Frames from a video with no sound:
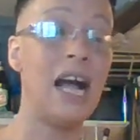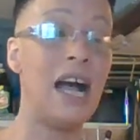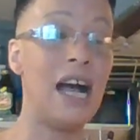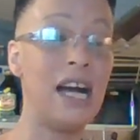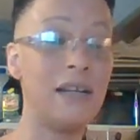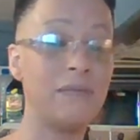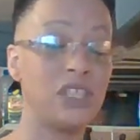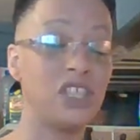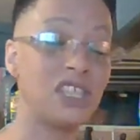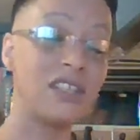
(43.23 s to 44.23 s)
There's
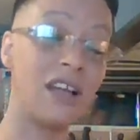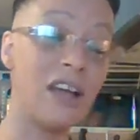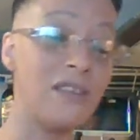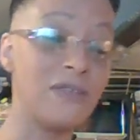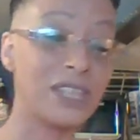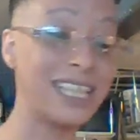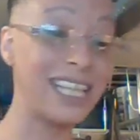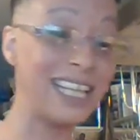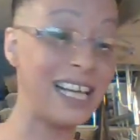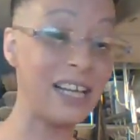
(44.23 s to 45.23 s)
just over a
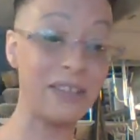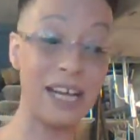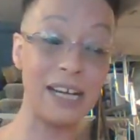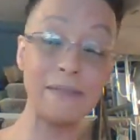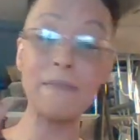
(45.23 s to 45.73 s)
kilo there.